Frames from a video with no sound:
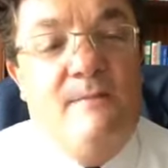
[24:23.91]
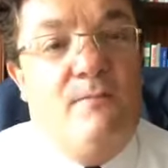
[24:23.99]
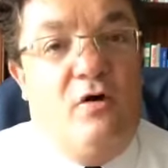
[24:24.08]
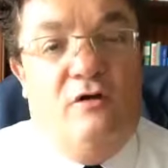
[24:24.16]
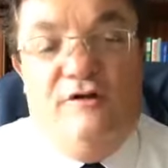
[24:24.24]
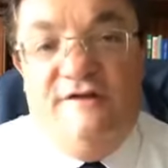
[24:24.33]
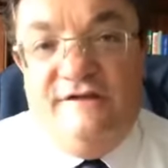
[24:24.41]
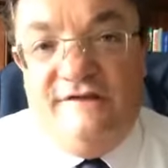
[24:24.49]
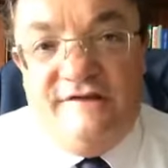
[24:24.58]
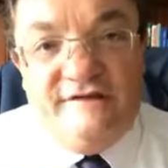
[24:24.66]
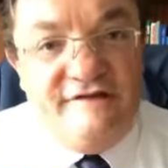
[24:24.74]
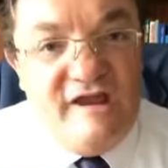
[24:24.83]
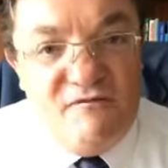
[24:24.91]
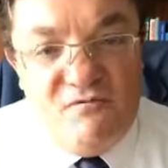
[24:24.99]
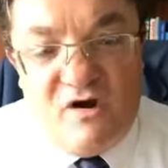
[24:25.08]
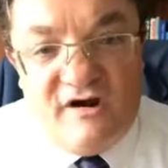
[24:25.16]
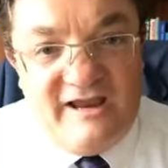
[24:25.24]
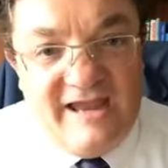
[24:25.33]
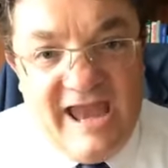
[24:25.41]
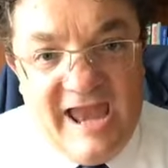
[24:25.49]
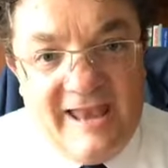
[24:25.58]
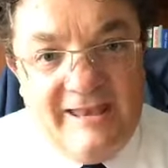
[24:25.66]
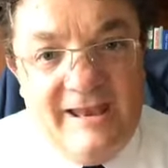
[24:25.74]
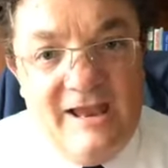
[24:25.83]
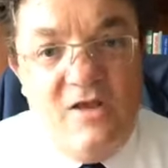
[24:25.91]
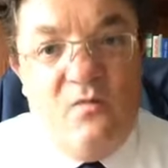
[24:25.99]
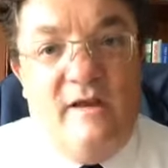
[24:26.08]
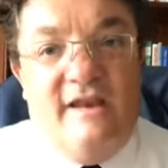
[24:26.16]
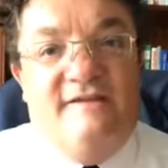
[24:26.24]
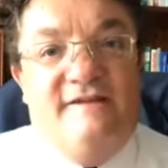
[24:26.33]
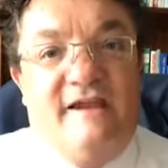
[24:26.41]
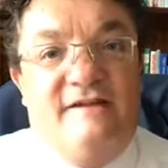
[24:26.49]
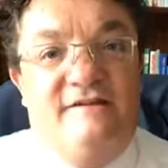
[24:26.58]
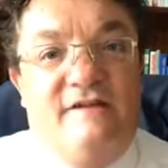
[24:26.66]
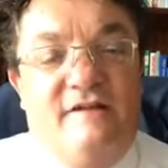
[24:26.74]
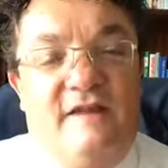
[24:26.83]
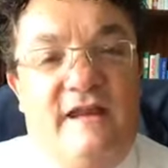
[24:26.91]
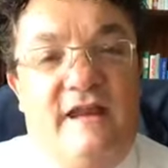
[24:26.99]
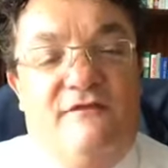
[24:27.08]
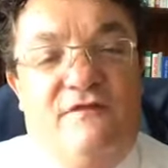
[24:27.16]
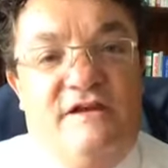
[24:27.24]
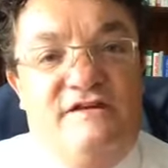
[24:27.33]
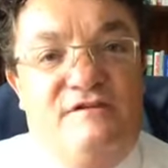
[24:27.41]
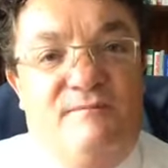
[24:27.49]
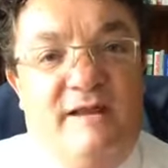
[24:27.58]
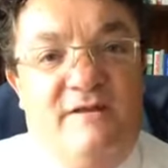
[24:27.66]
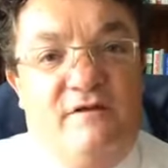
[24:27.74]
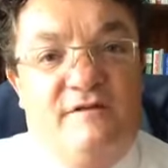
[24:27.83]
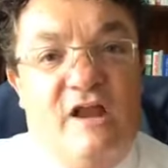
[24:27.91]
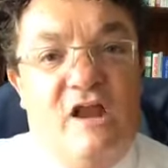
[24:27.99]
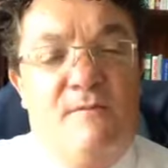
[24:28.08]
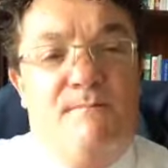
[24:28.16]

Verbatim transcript: Paul uses the same word again when he says to the Ephesians believers,